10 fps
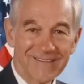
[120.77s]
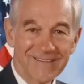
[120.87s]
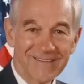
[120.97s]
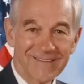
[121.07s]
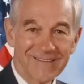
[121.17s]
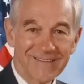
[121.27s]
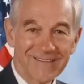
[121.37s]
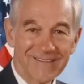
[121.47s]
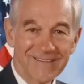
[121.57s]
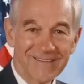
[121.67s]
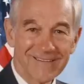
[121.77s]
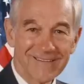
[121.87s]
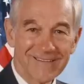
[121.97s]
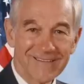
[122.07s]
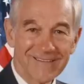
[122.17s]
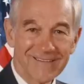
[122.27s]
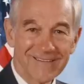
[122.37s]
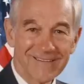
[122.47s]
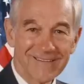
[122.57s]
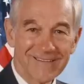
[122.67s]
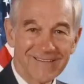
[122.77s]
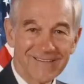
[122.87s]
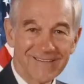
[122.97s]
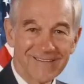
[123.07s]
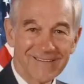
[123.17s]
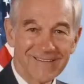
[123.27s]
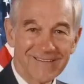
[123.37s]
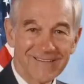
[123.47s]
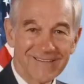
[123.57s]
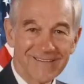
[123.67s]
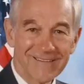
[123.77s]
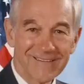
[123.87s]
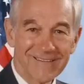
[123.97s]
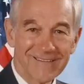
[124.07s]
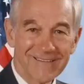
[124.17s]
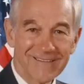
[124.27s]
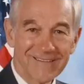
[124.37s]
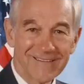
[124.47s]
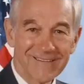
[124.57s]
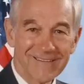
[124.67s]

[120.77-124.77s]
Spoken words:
This is a still picture; no speech is visible.